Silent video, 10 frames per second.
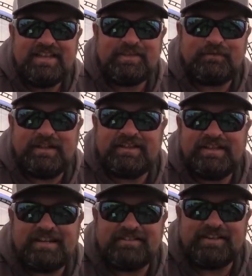the
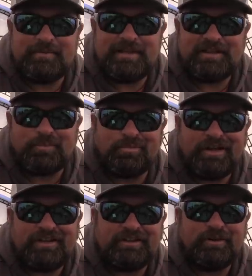feeling is going to be in their
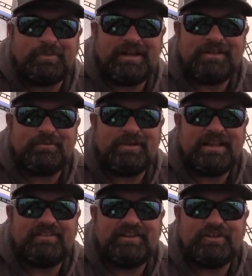blood a little bit, and when
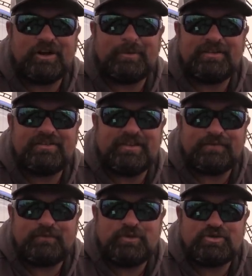they see tournaments in
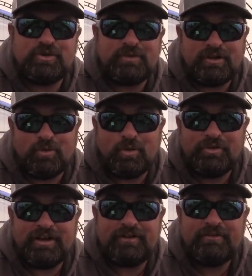the future, when they're
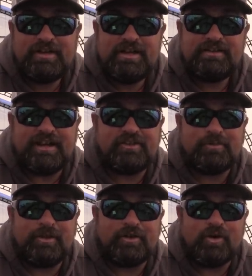old enough to enter
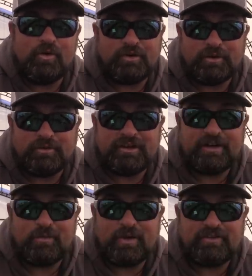them on their own, they're really
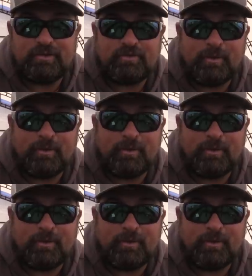going to want to.